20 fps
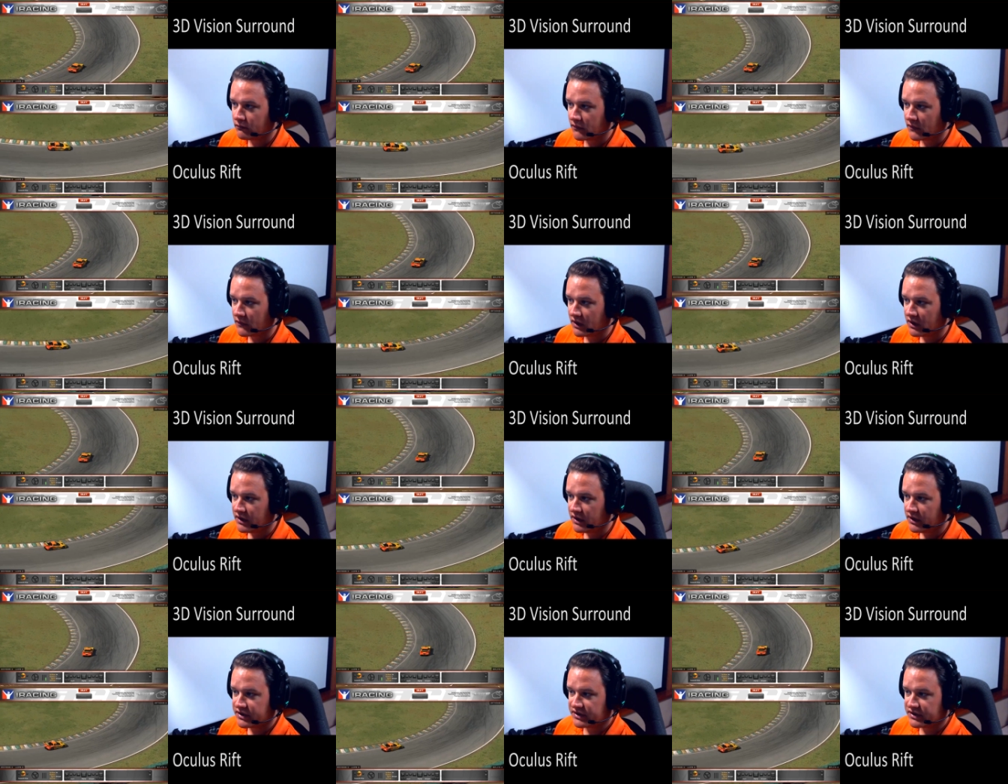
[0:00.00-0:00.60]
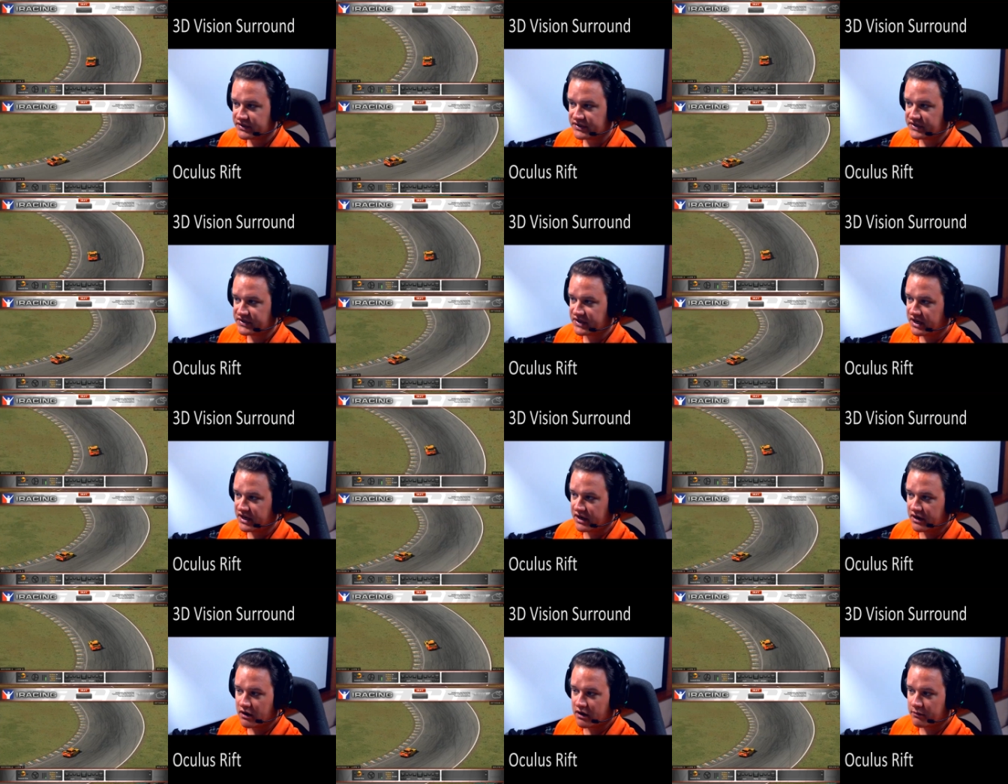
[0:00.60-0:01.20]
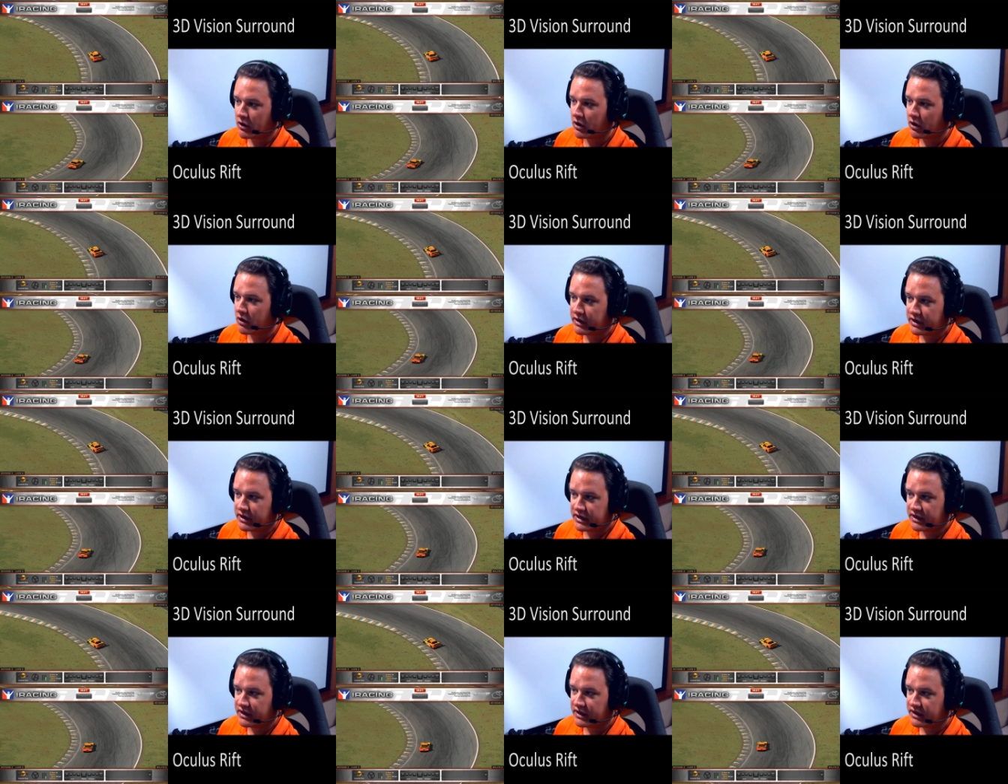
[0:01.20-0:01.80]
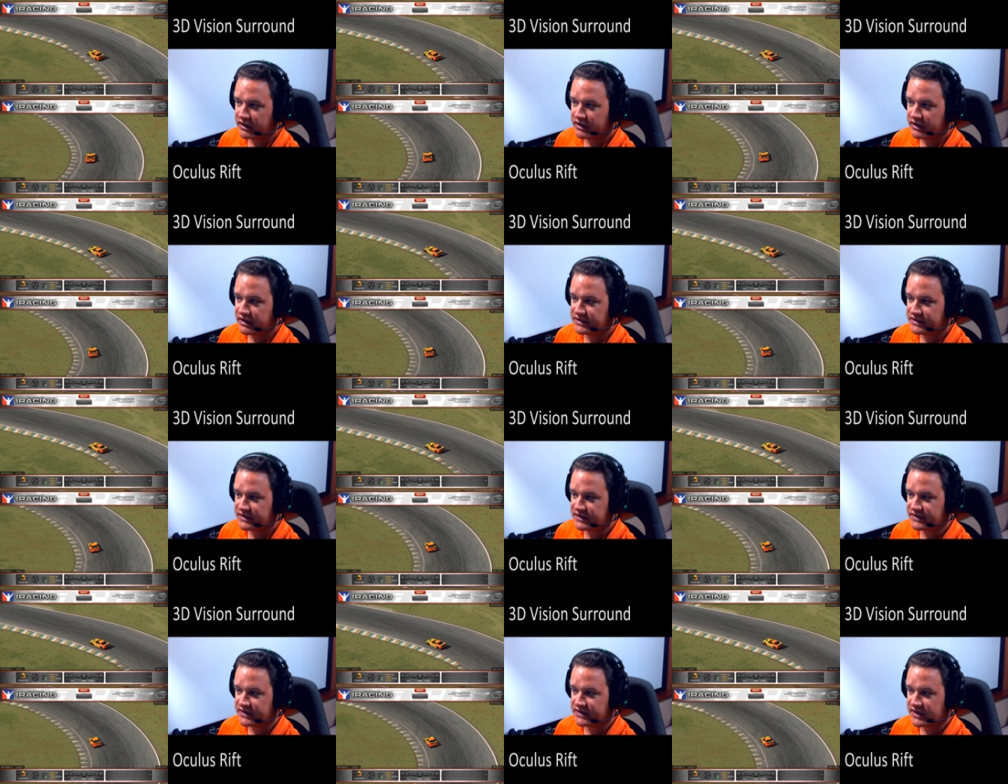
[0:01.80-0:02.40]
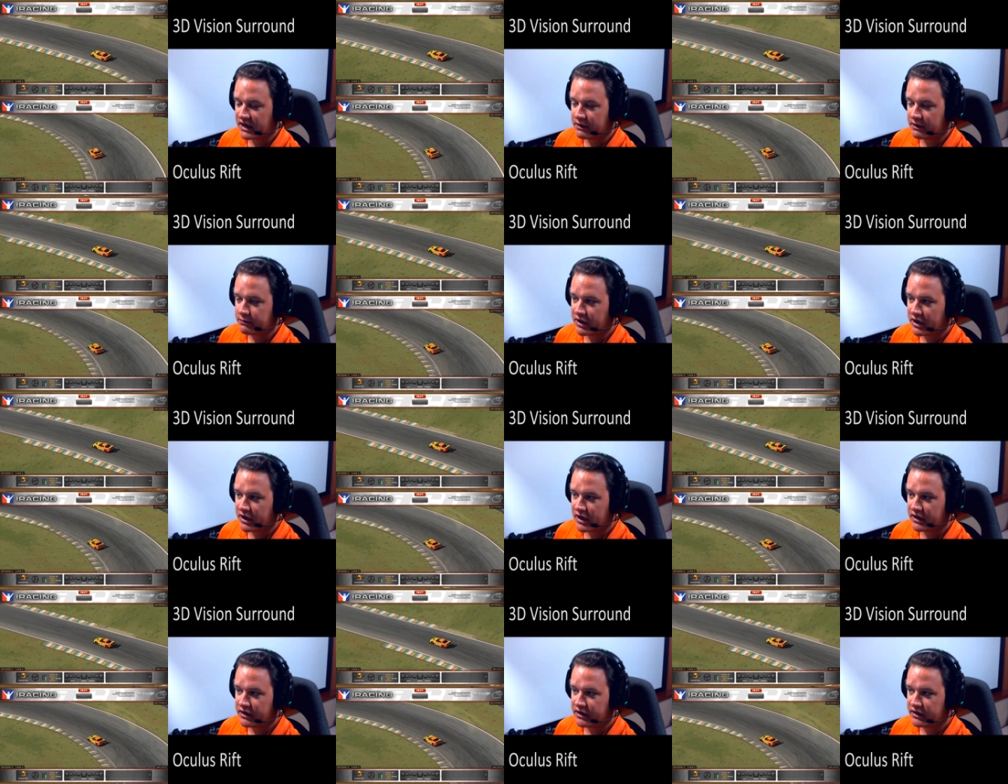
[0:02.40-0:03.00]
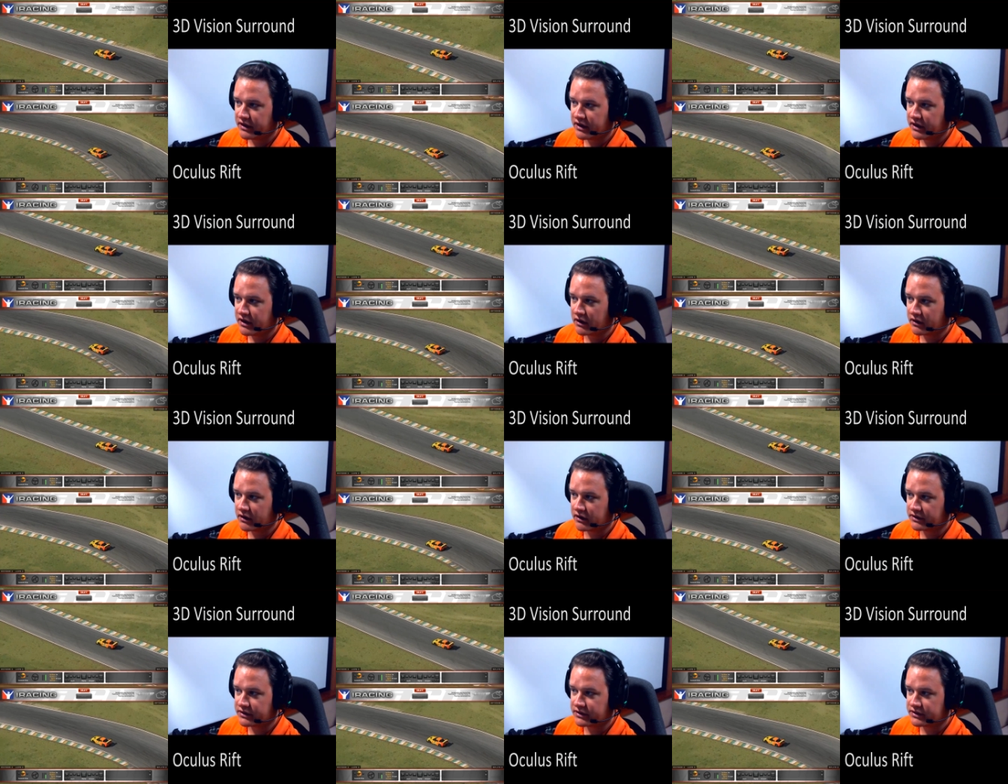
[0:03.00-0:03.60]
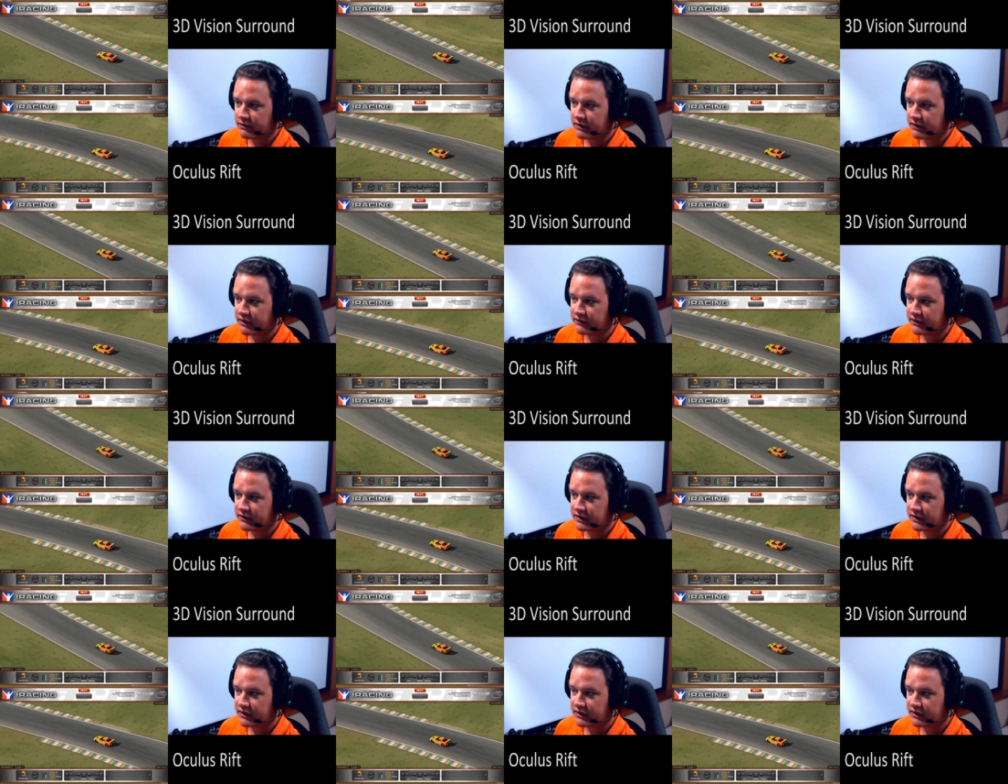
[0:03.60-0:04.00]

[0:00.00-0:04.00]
You can see here I'm already at least a second behind in the Oculus Rift.